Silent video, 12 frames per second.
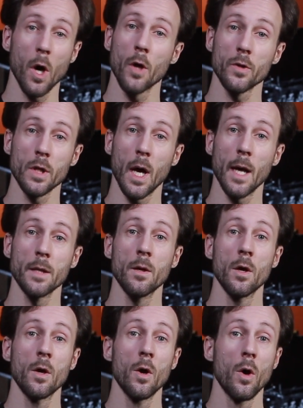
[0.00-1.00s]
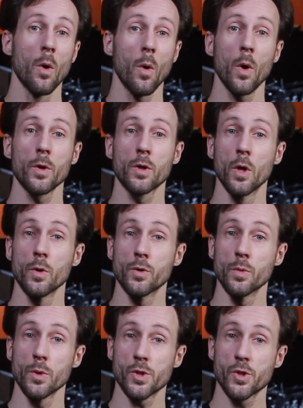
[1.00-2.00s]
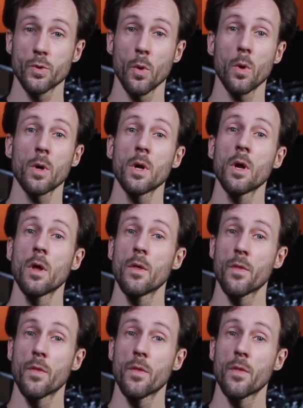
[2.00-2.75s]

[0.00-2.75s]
online, or go to a store,